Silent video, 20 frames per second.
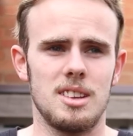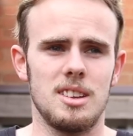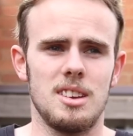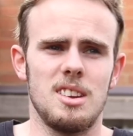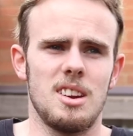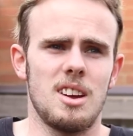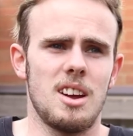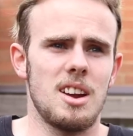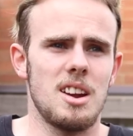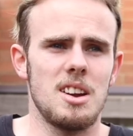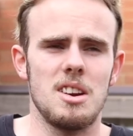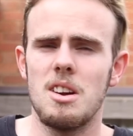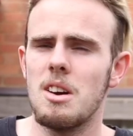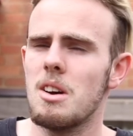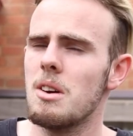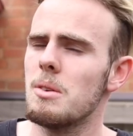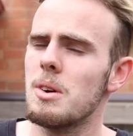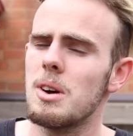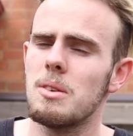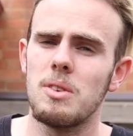You know,
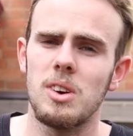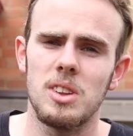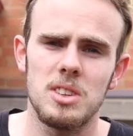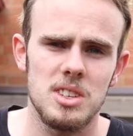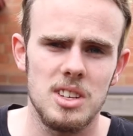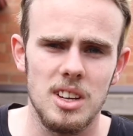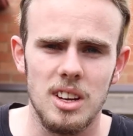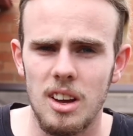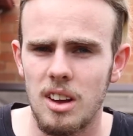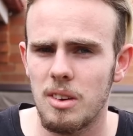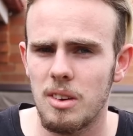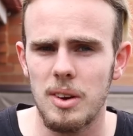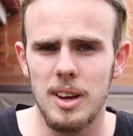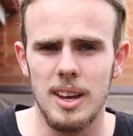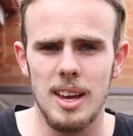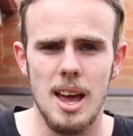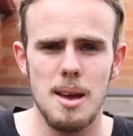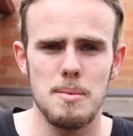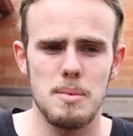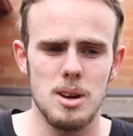no one wants to to a
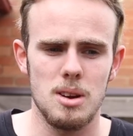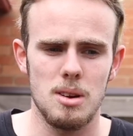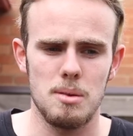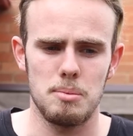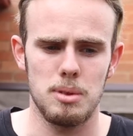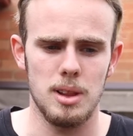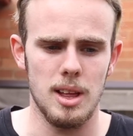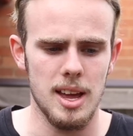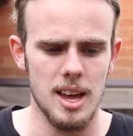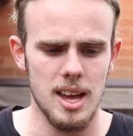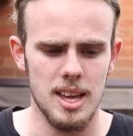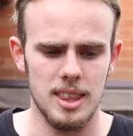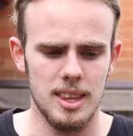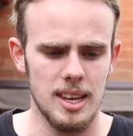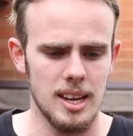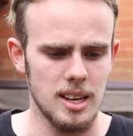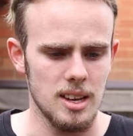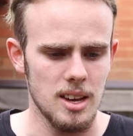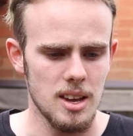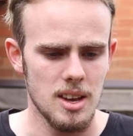game and not play. I
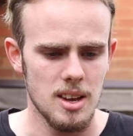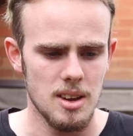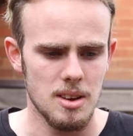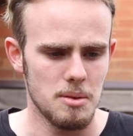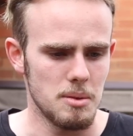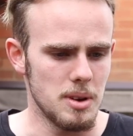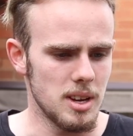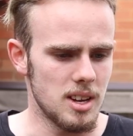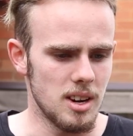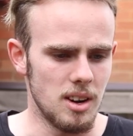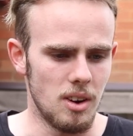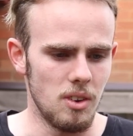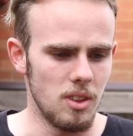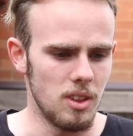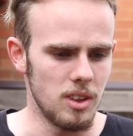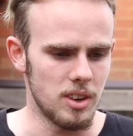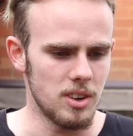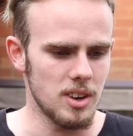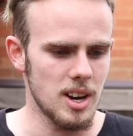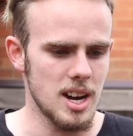think we can
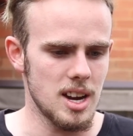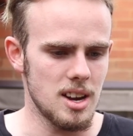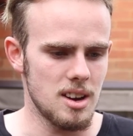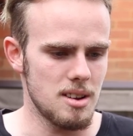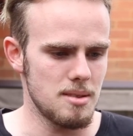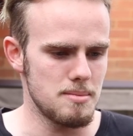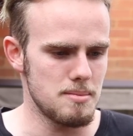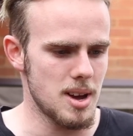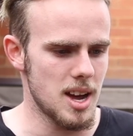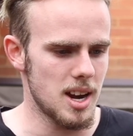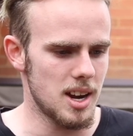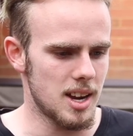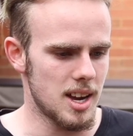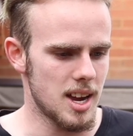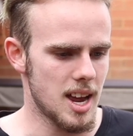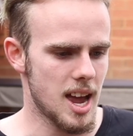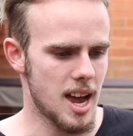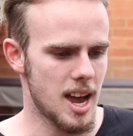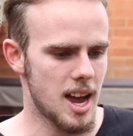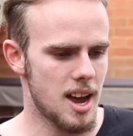all agree, no matter
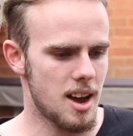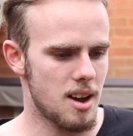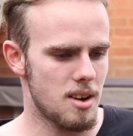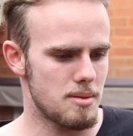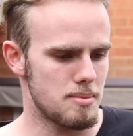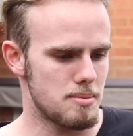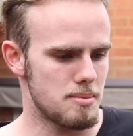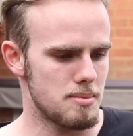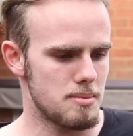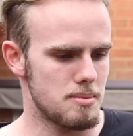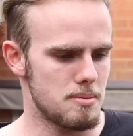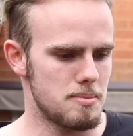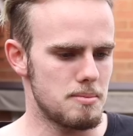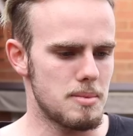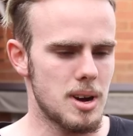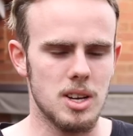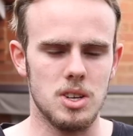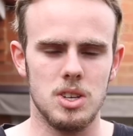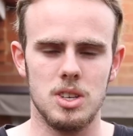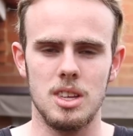how
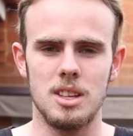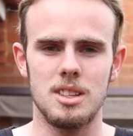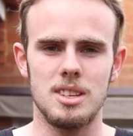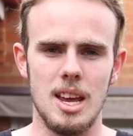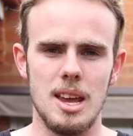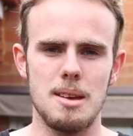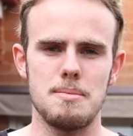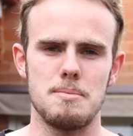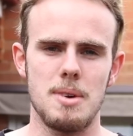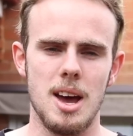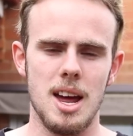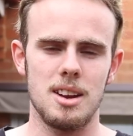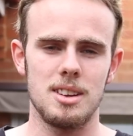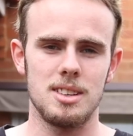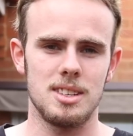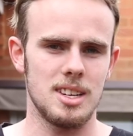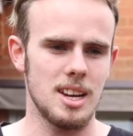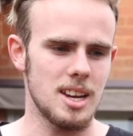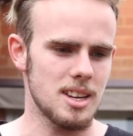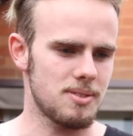much the team
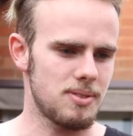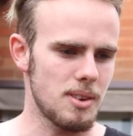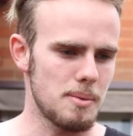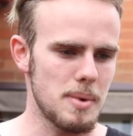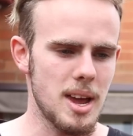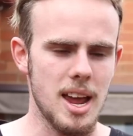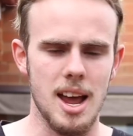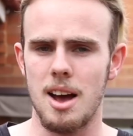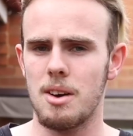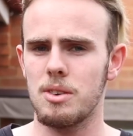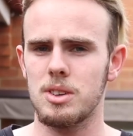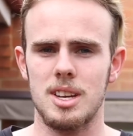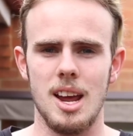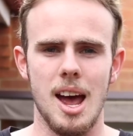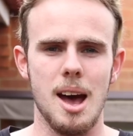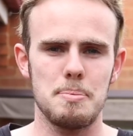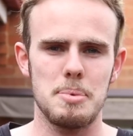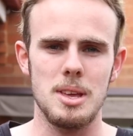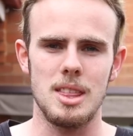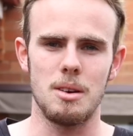matters. Yes, for me, I was
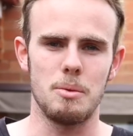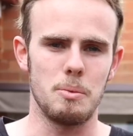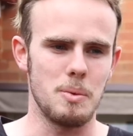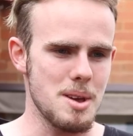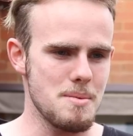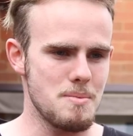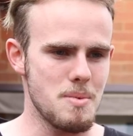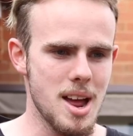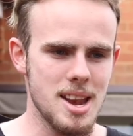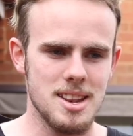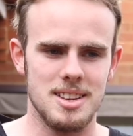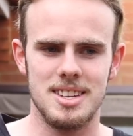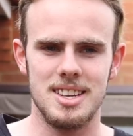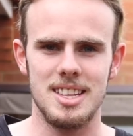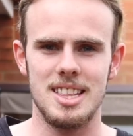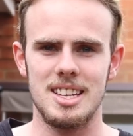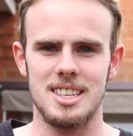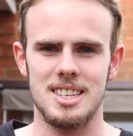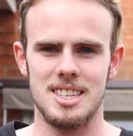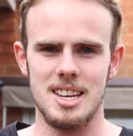happy that we went
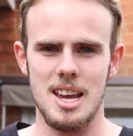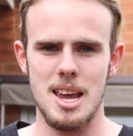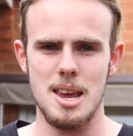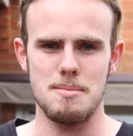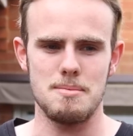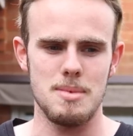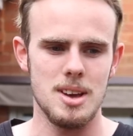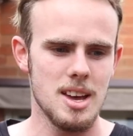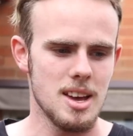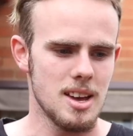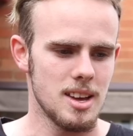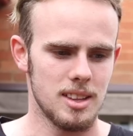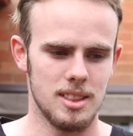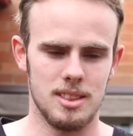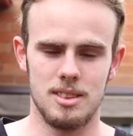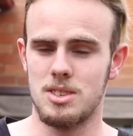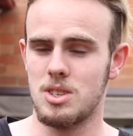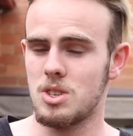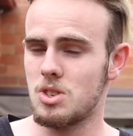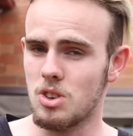to this team,
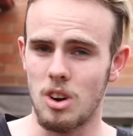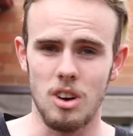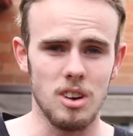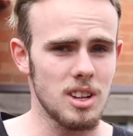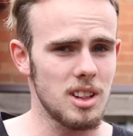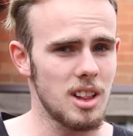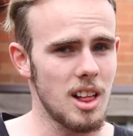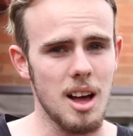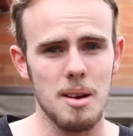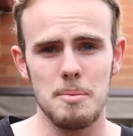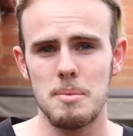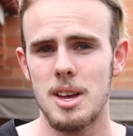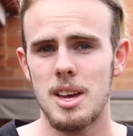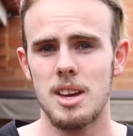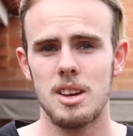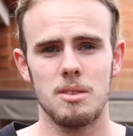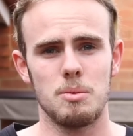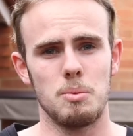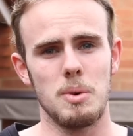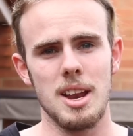strong club,
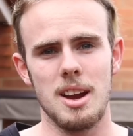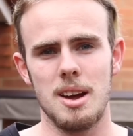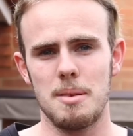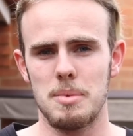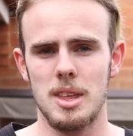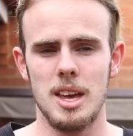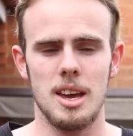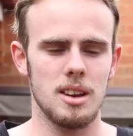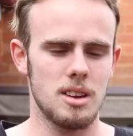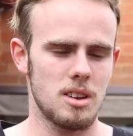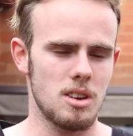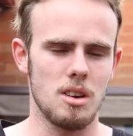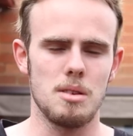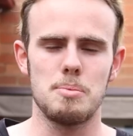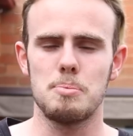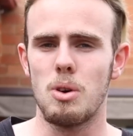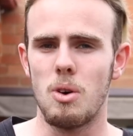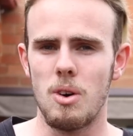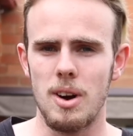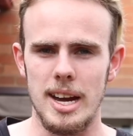went up there, got a
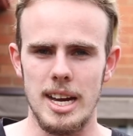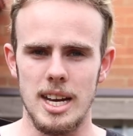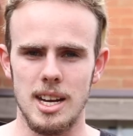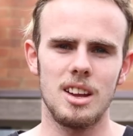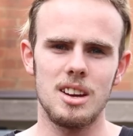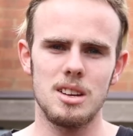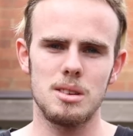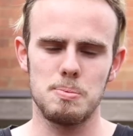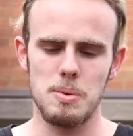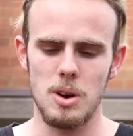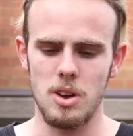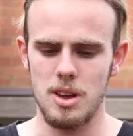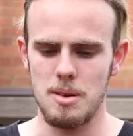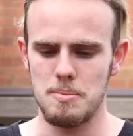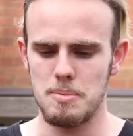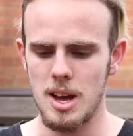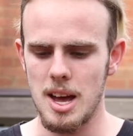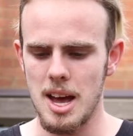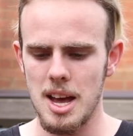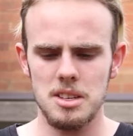point. That is
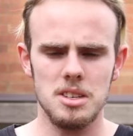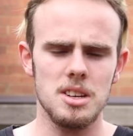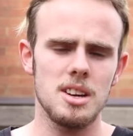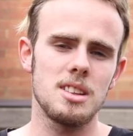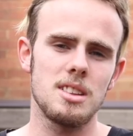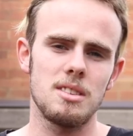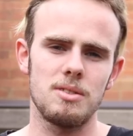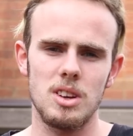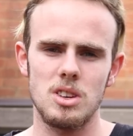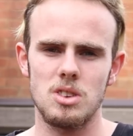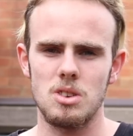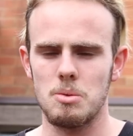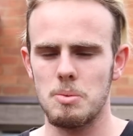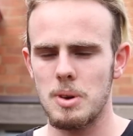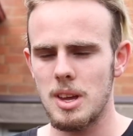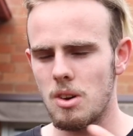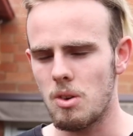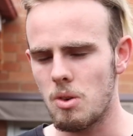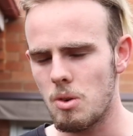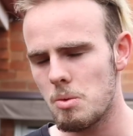brilliant. But as an individual,
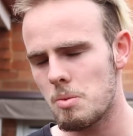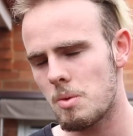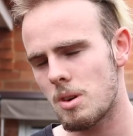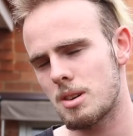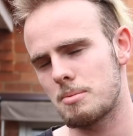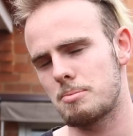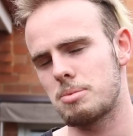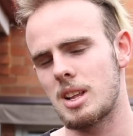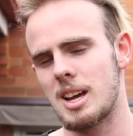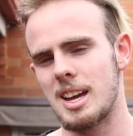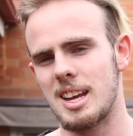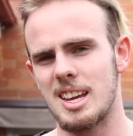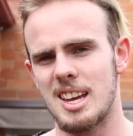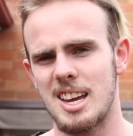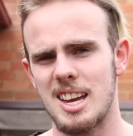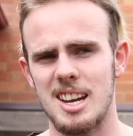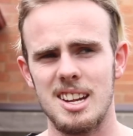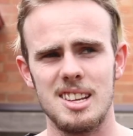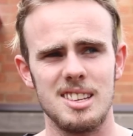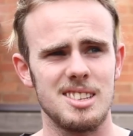we all want to play.
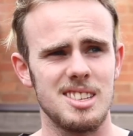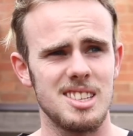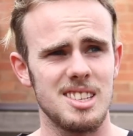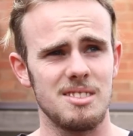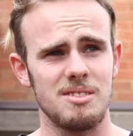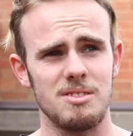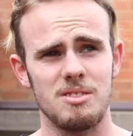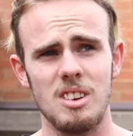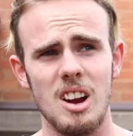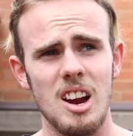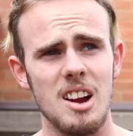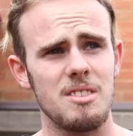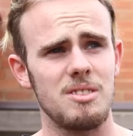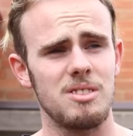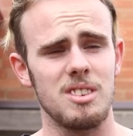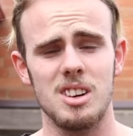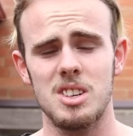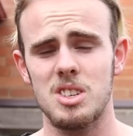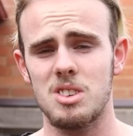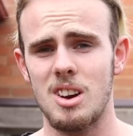And it's very
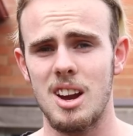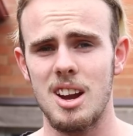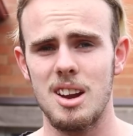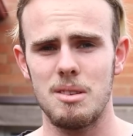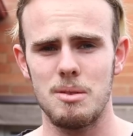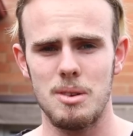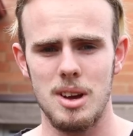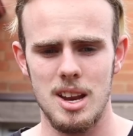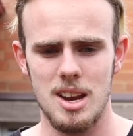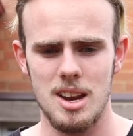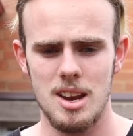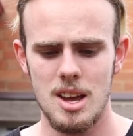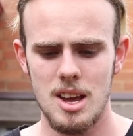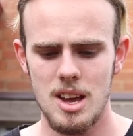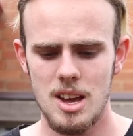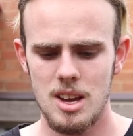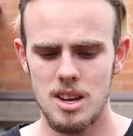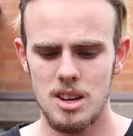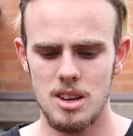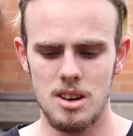frustrating when
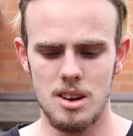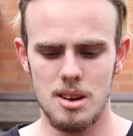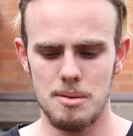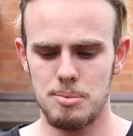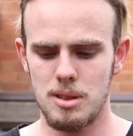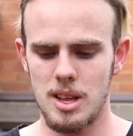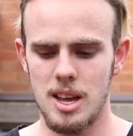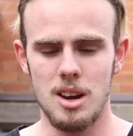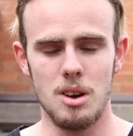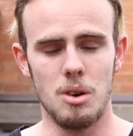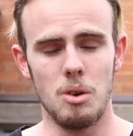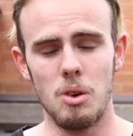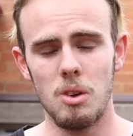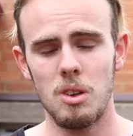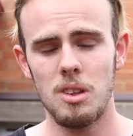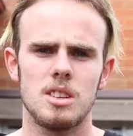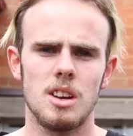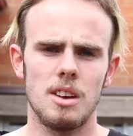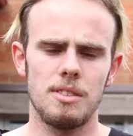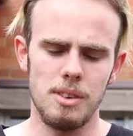you don't play at
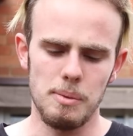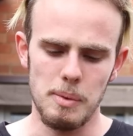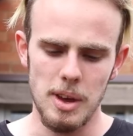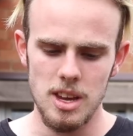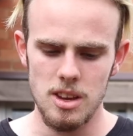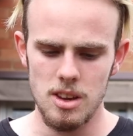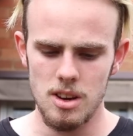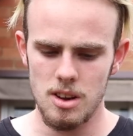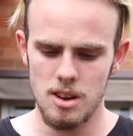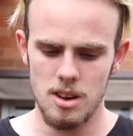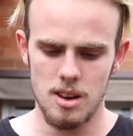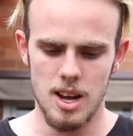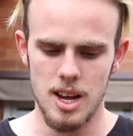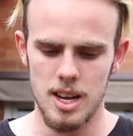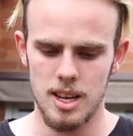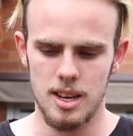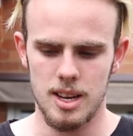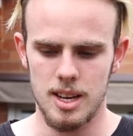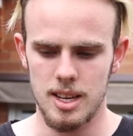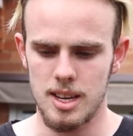all. So for me, you know,
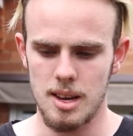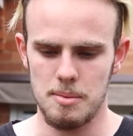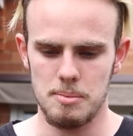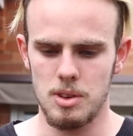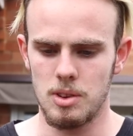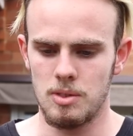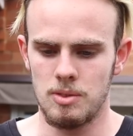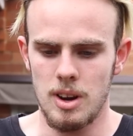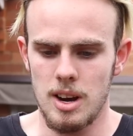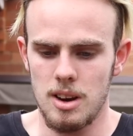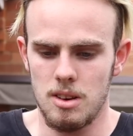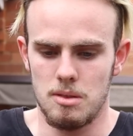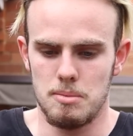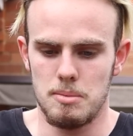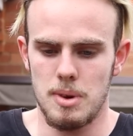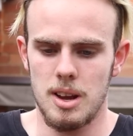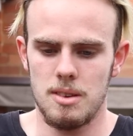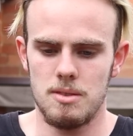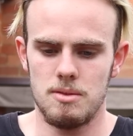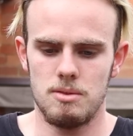I kept it real.
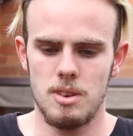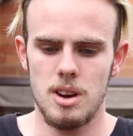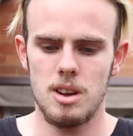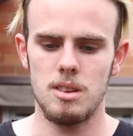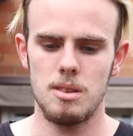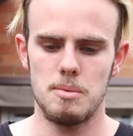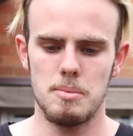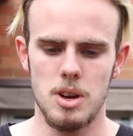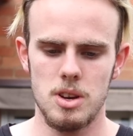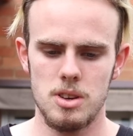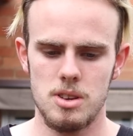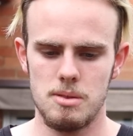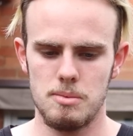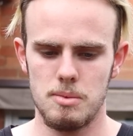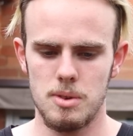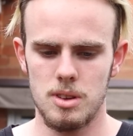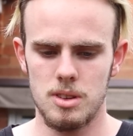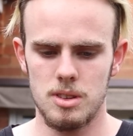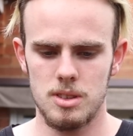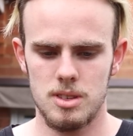My real
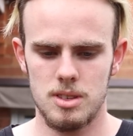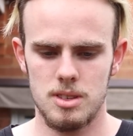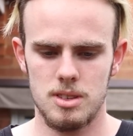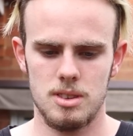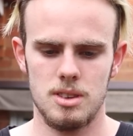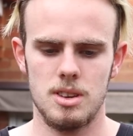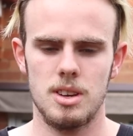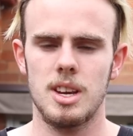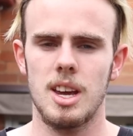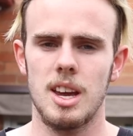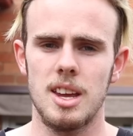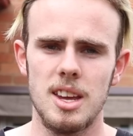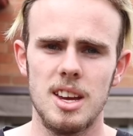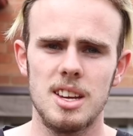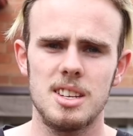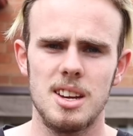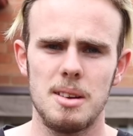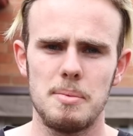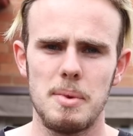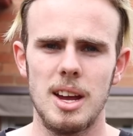emotion was, okay,
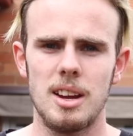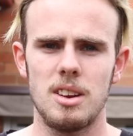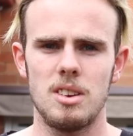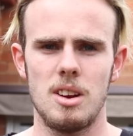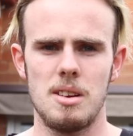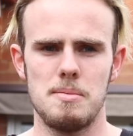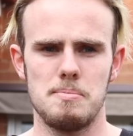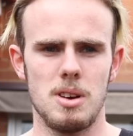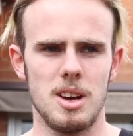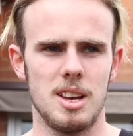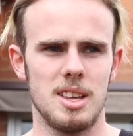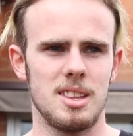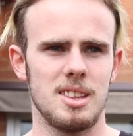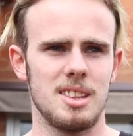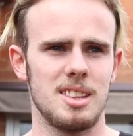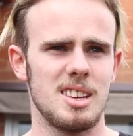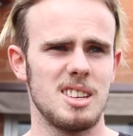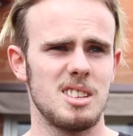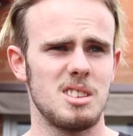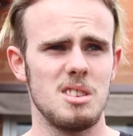yes, I'm angry, but
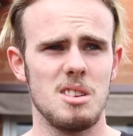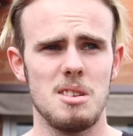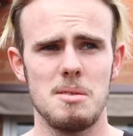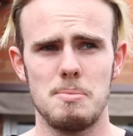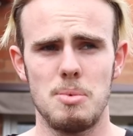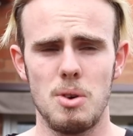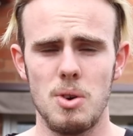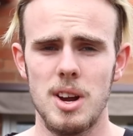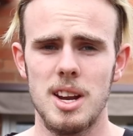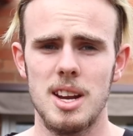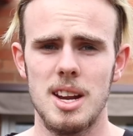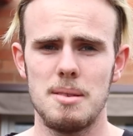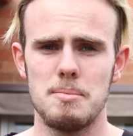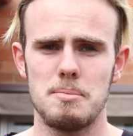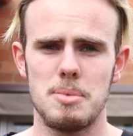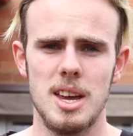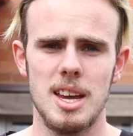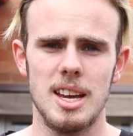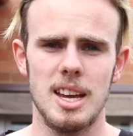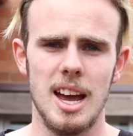there's no point
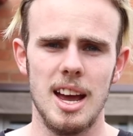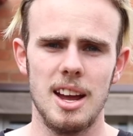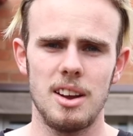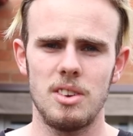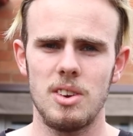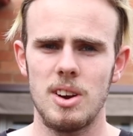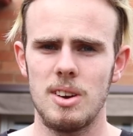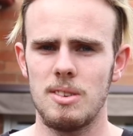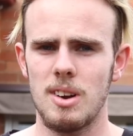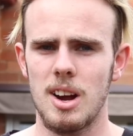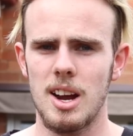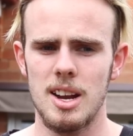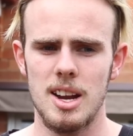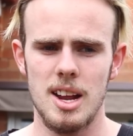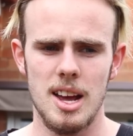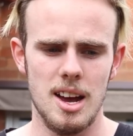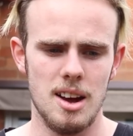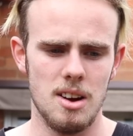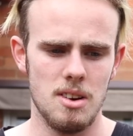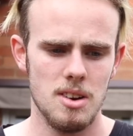in being angry right
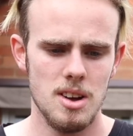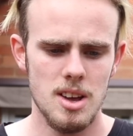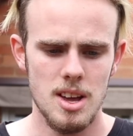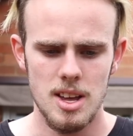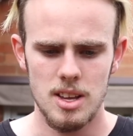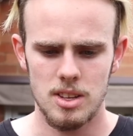now.